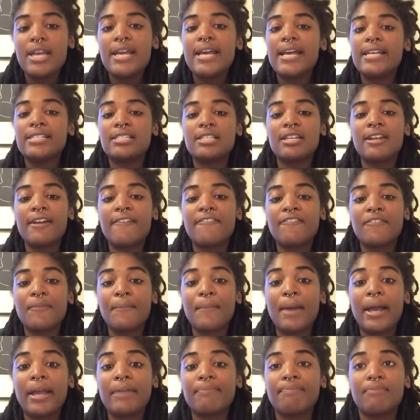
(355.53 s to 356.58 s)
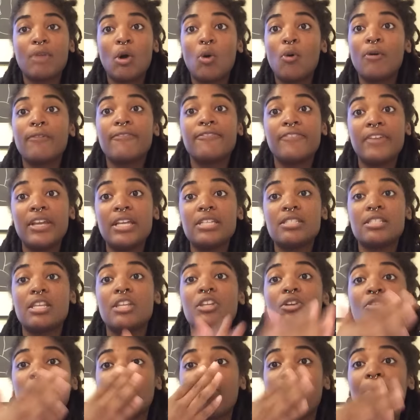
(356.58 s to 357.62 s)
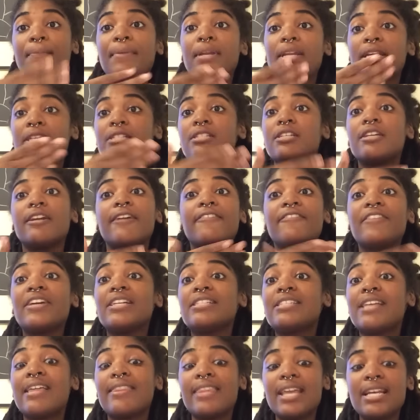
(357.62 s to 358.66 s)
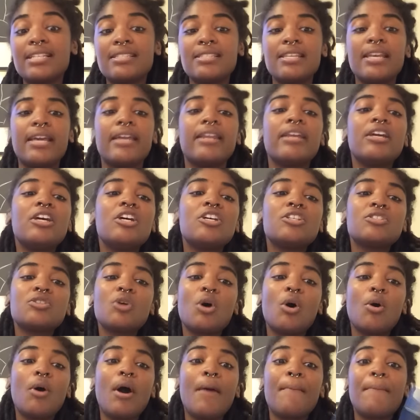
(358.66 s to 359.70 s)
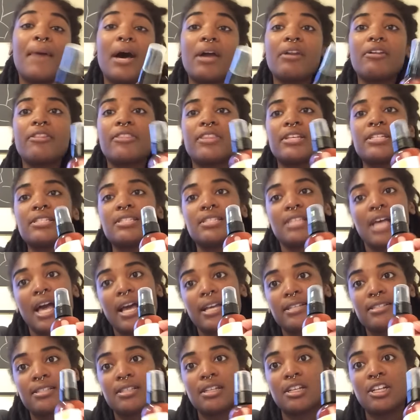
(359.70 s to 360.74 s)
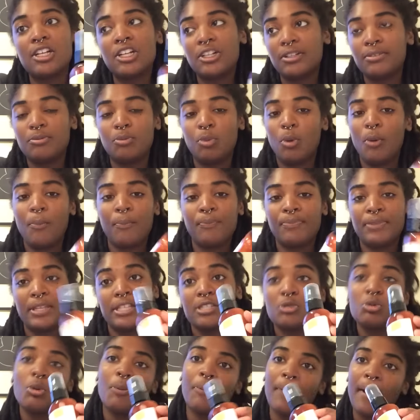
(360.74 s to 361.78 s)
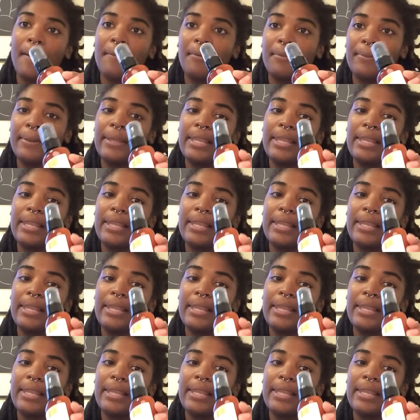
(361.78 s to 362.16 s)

is enough for my whole face and you rub it into your face and that's it. So a bottle this size, will, this will probably